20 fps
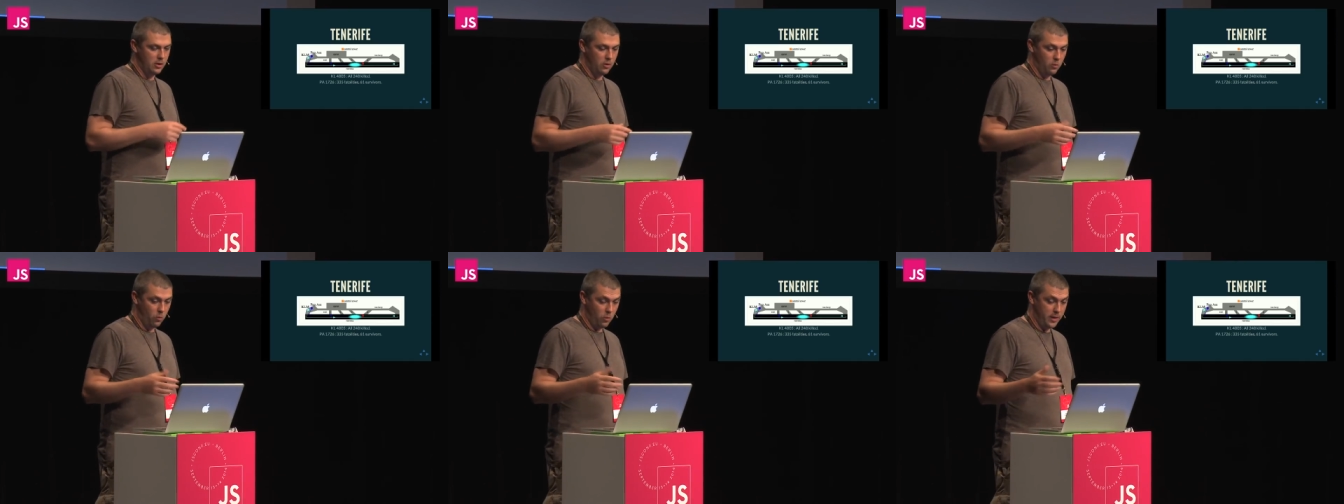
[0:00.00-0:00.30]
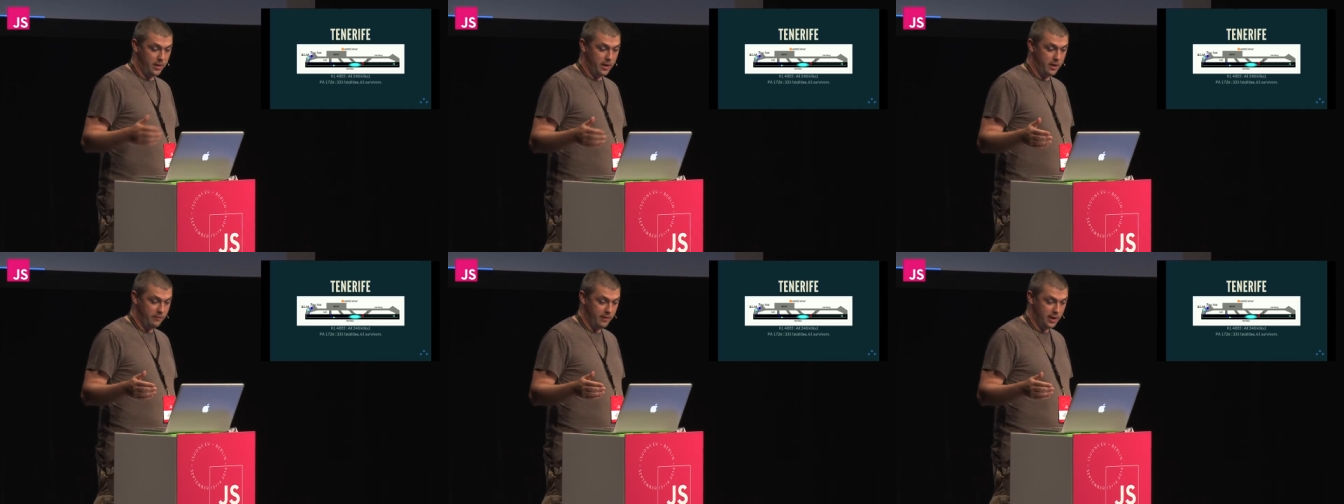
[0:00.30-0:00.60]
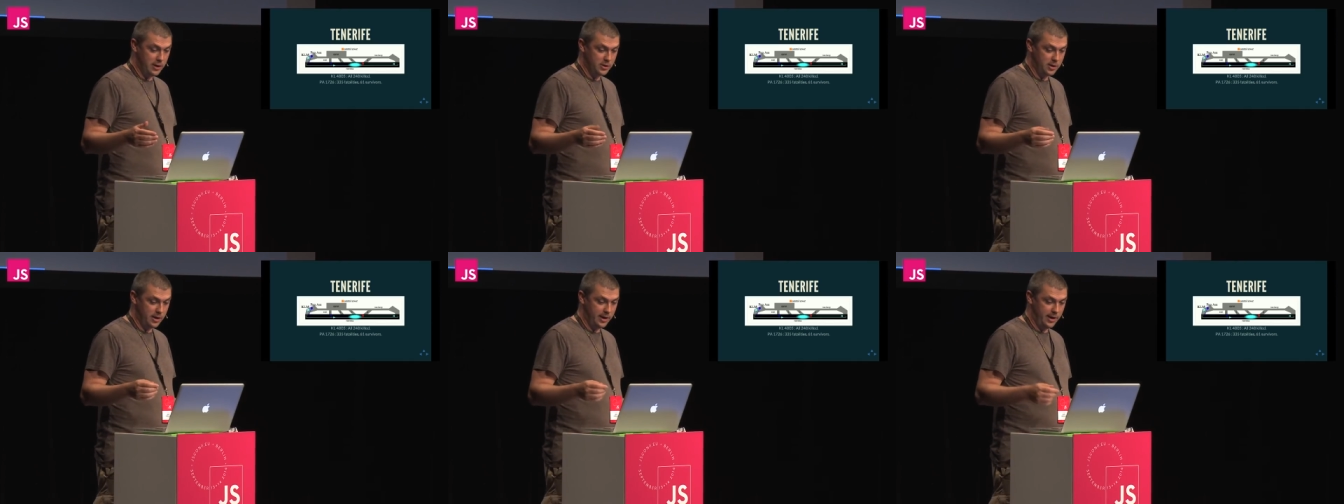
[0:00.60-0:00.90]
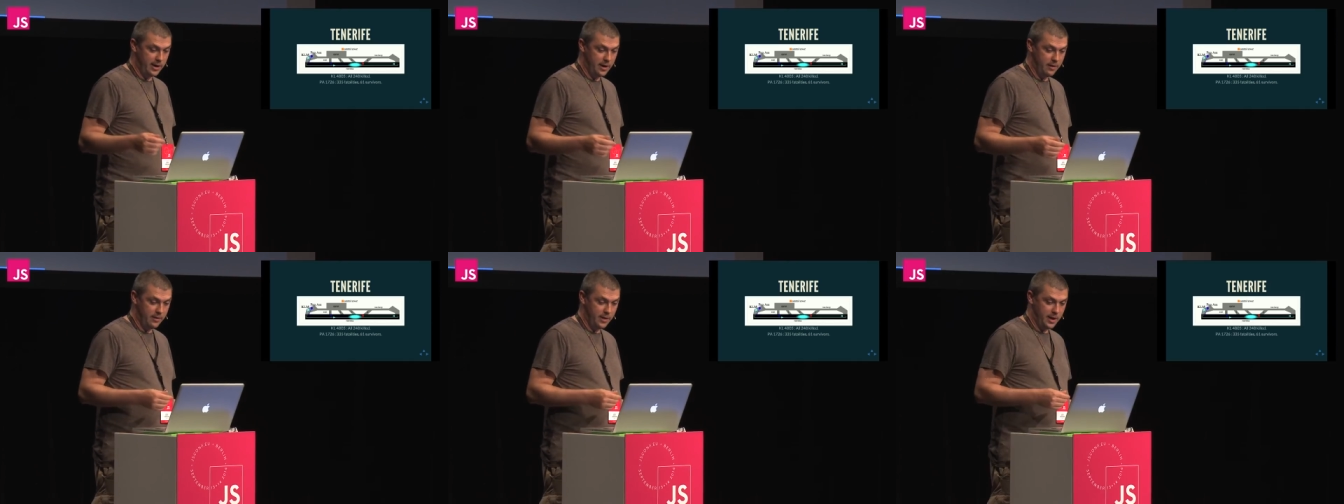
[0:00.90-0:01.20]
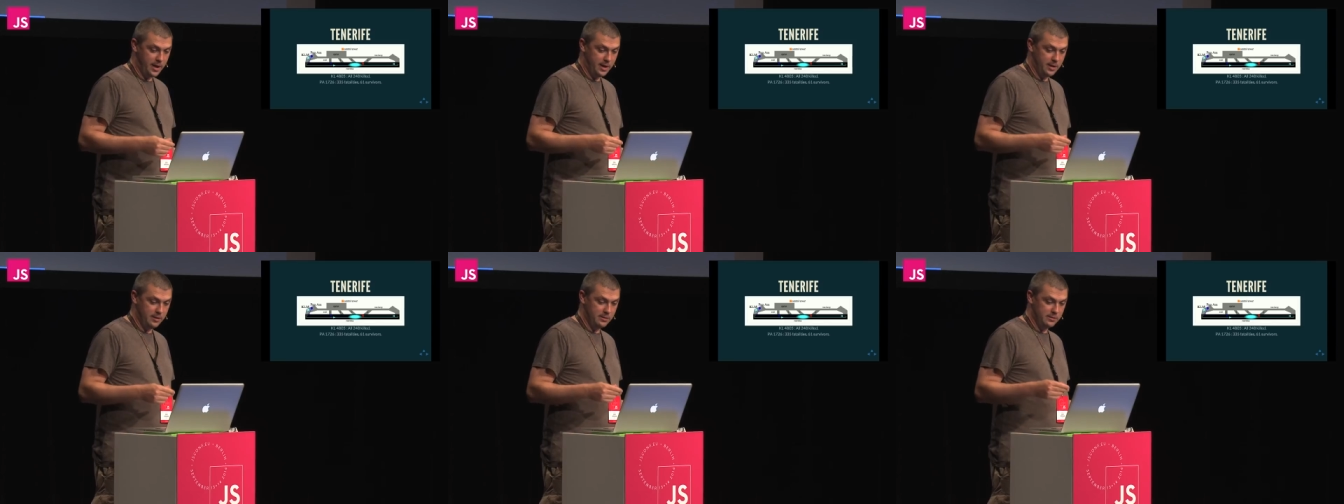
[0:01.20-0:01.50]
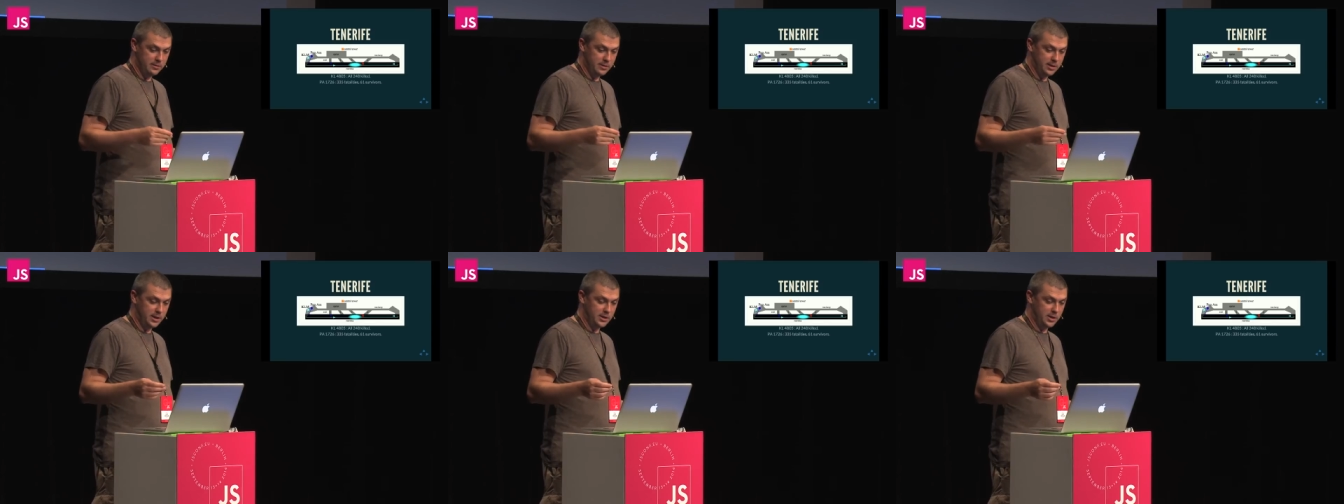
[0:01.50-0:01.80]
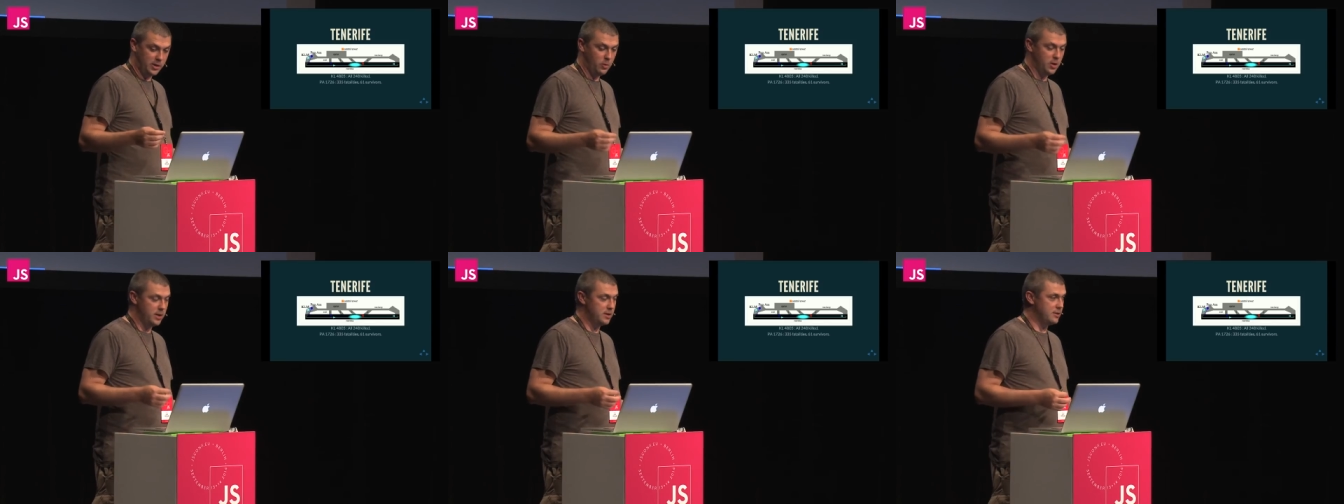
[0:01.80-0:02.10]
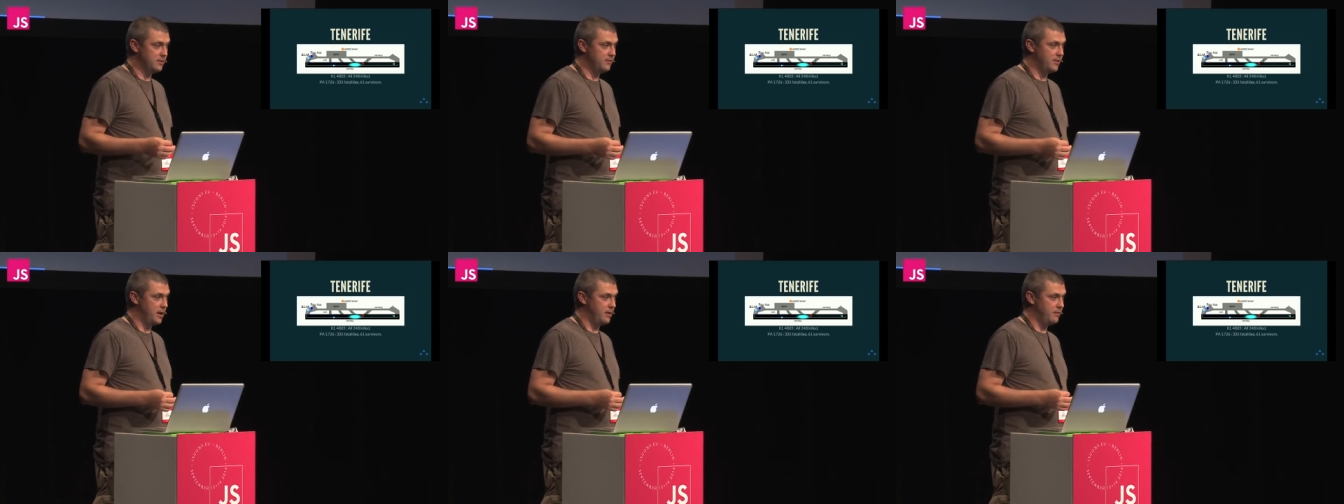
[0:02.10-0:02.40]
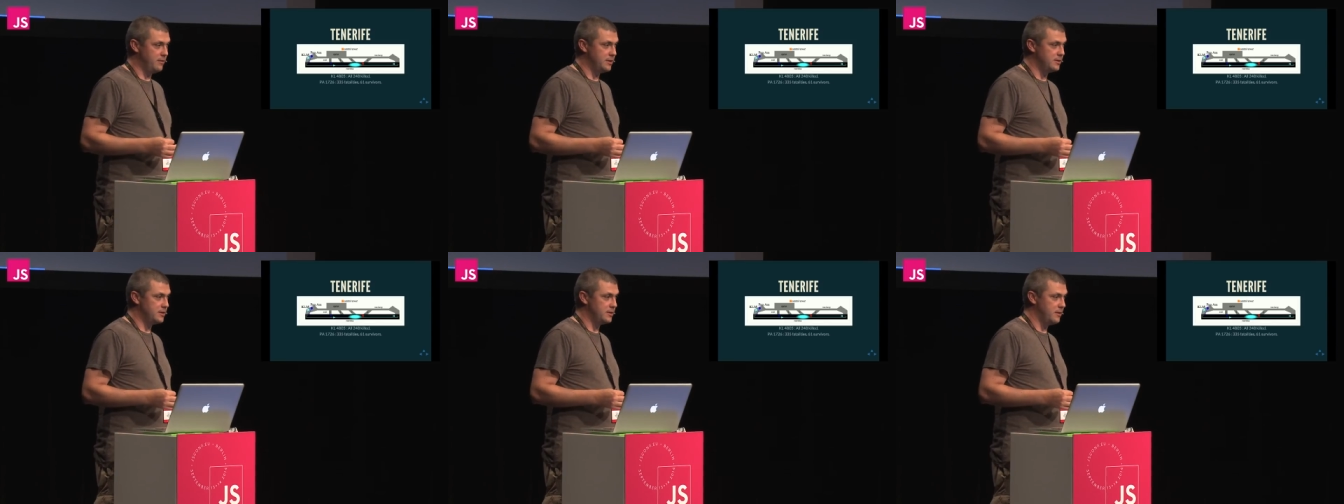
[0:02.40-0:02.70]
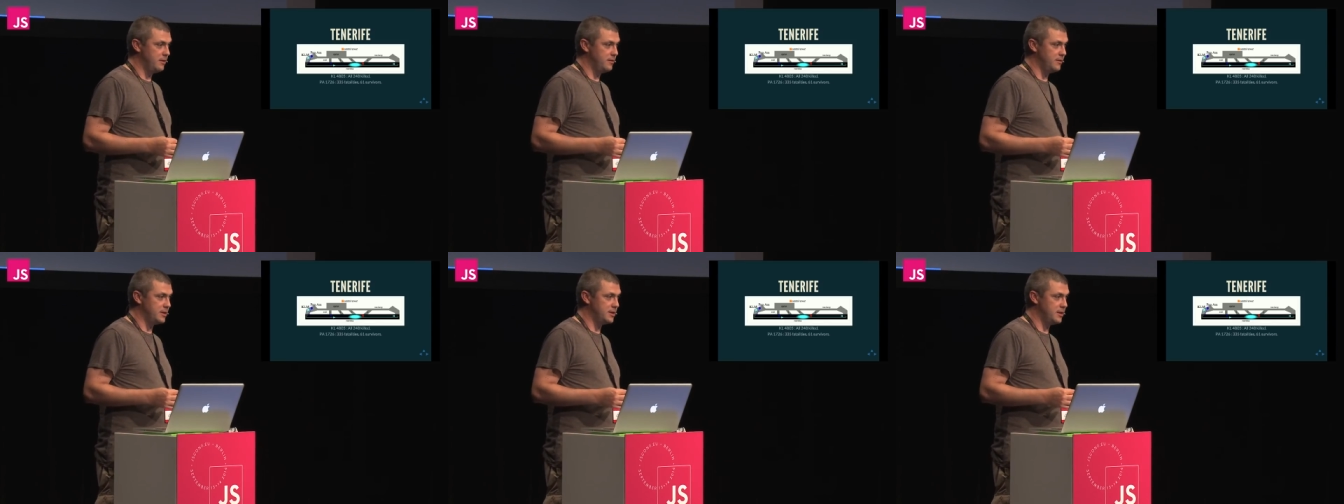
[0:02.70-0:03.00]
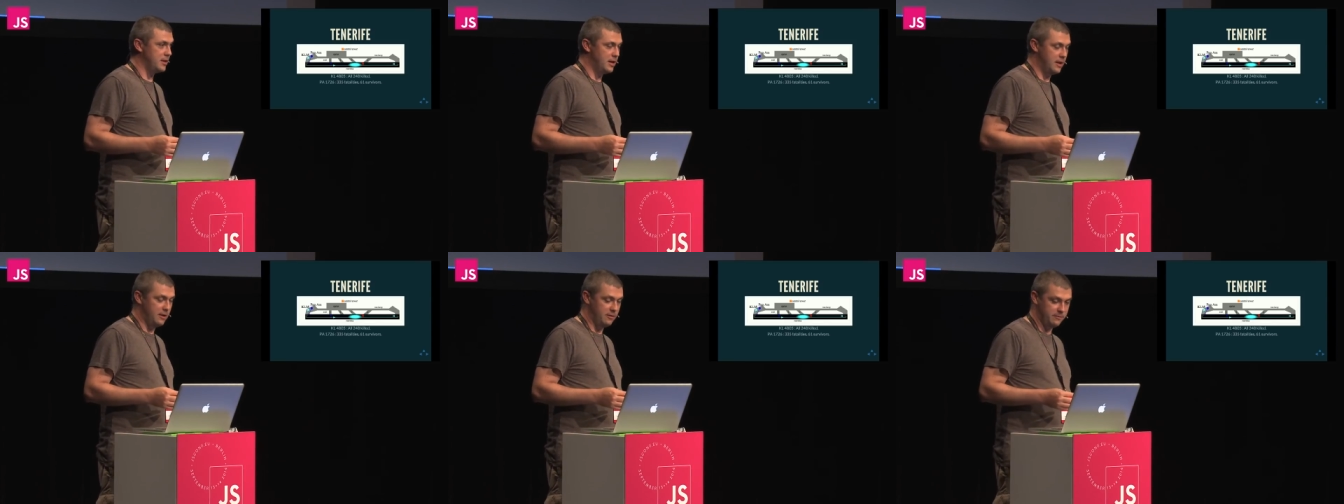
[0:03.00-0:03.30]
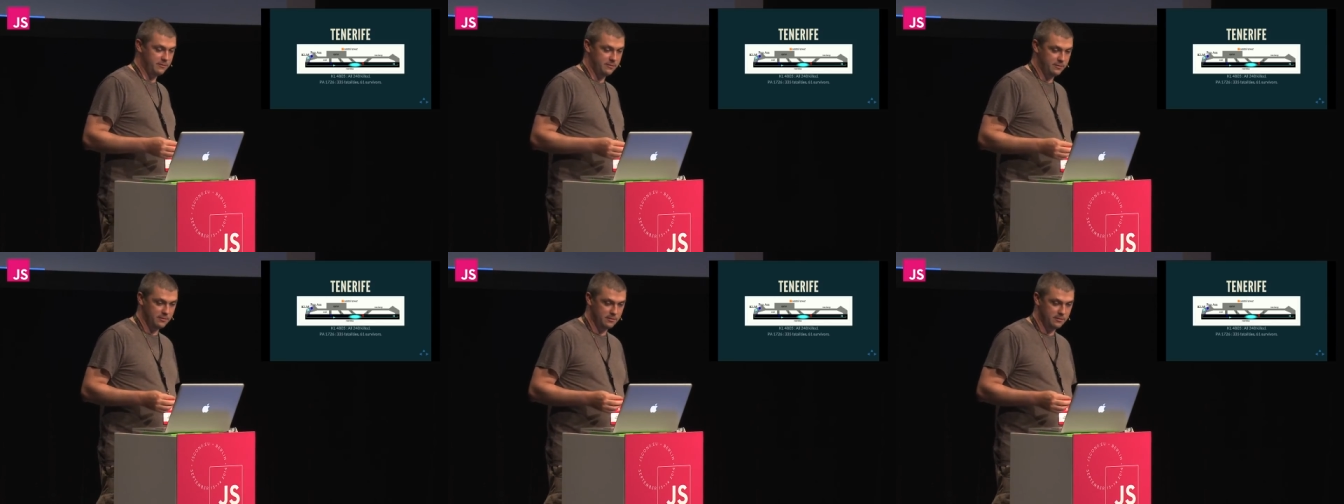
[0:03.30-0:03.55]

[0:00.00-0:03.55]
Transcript: When they eventually get there, 61 survivors have, have